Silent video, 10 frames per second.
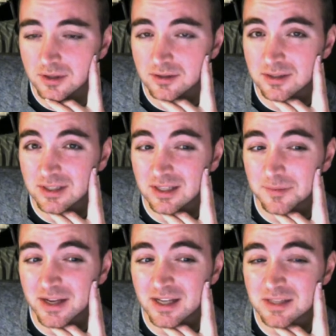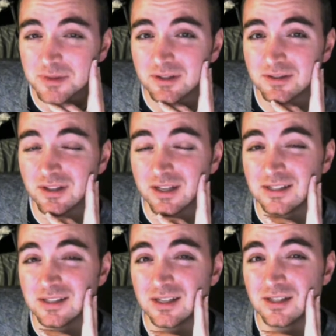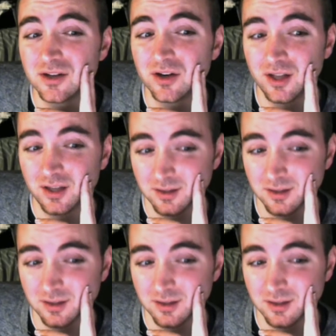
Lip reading: Didn't eat my next meal until like 6:30,